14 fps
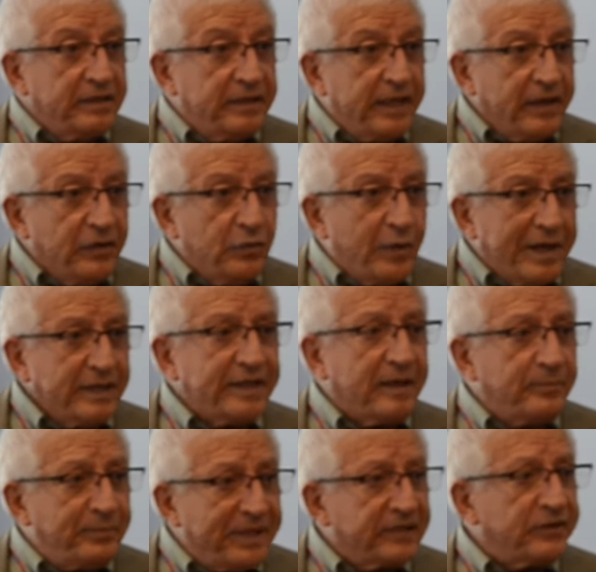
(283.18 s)
They went
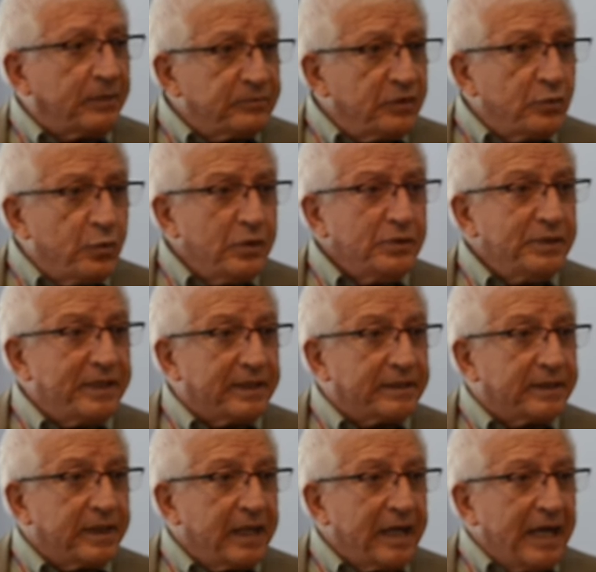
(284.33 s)
and picked up the
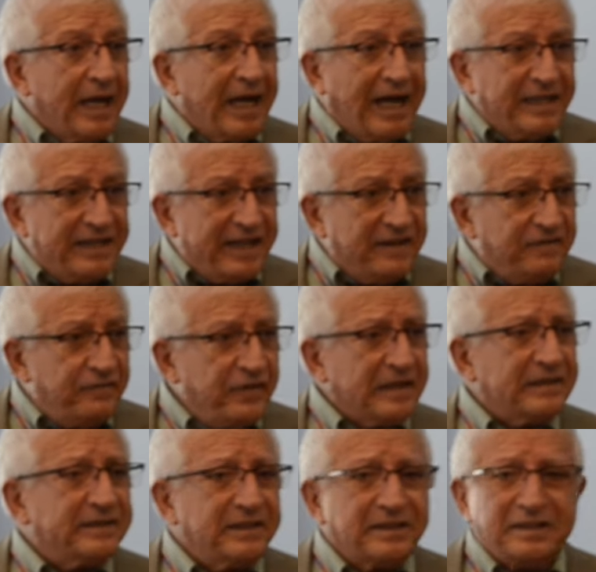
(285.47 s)
wounded, and they
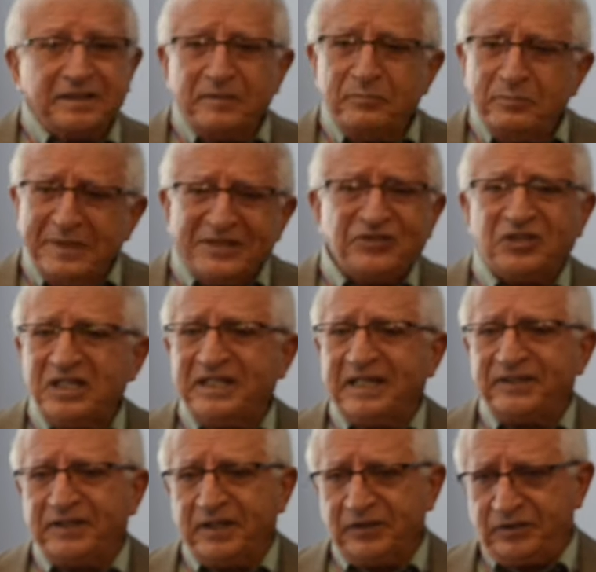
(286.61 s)
felt the misery
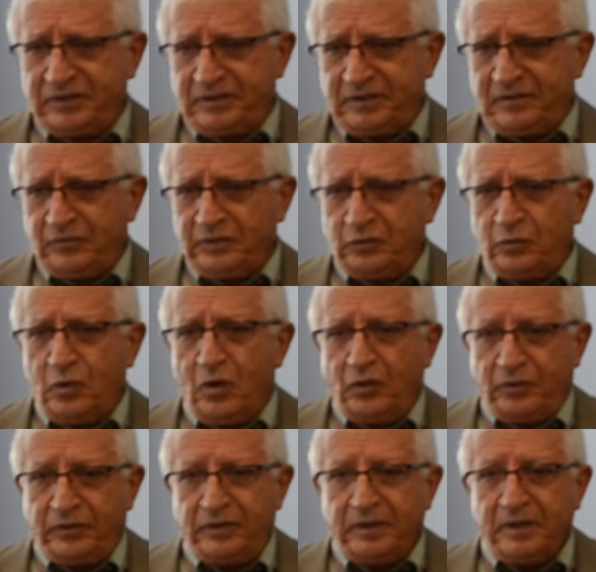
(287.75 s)
that there is with
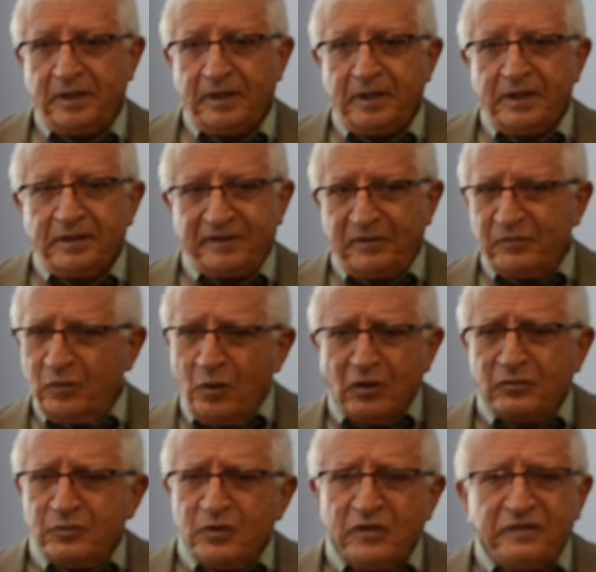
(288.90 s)
war. The
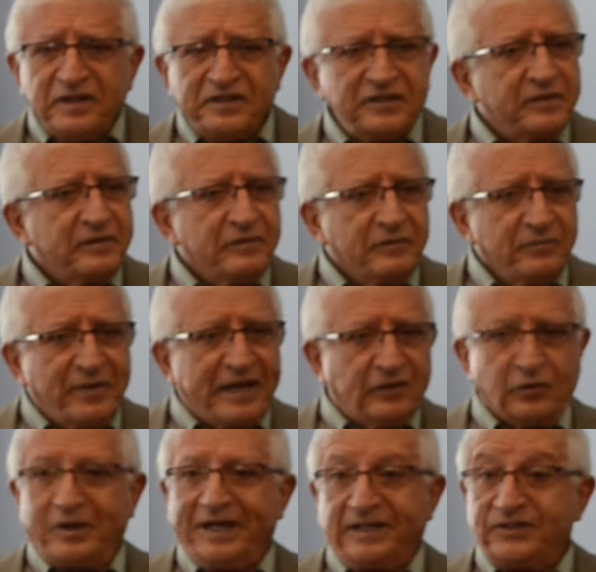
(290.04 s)
war movies may
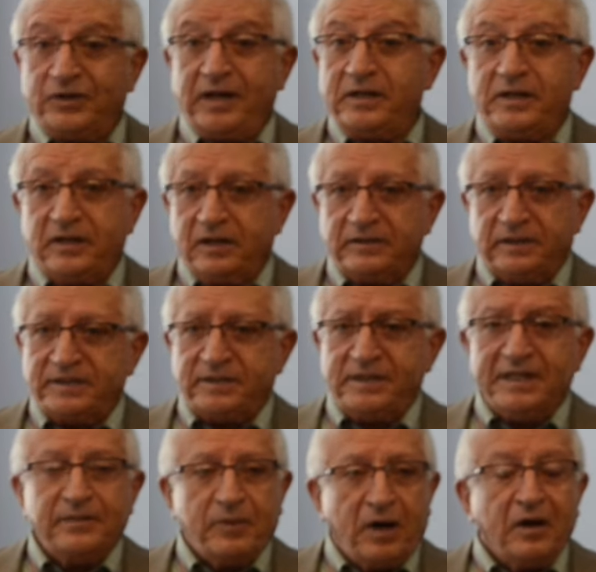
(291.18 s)
look exciting on the
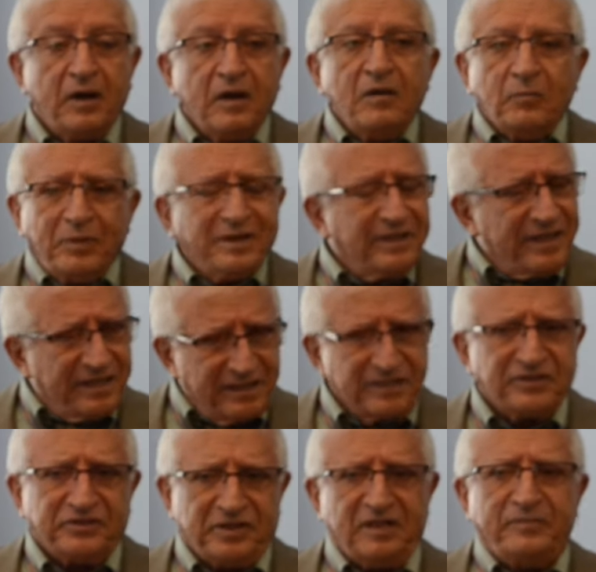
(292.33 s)
cinema, but it
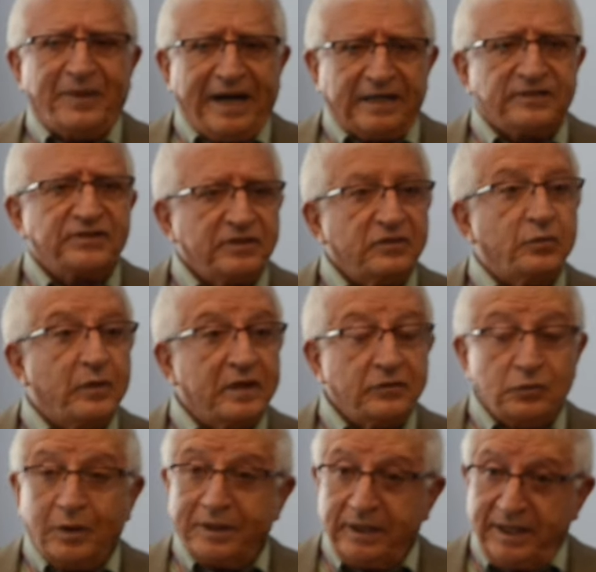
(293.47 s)
is really bad scene when
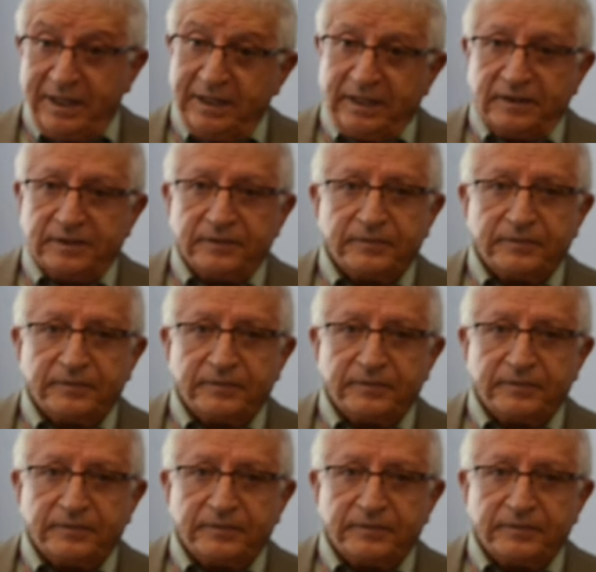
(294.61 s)
you are in it.